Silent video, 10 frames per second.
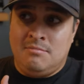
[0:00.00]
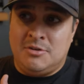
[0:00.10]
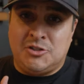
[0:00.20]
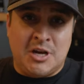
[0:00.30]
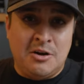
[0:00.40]

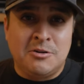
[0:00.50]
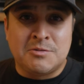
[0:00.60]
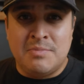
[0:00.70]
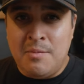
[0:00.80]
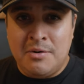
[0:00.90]

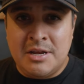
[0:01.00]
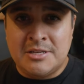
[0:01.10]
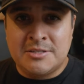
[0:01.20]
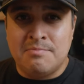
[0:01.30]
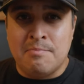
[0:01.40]
Cheryl's
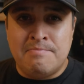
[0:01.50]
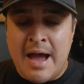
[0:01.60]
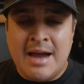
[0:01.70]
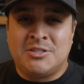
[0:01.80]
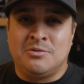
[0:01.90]
memories
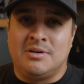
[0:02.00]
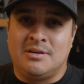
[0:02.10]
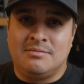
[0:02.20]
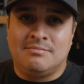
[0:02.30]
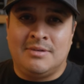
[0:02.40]
back to
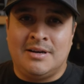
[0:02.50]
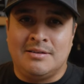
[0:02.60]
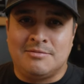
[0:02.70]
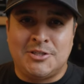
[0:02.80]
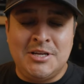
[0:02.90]
her
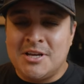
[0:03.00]
uh, she's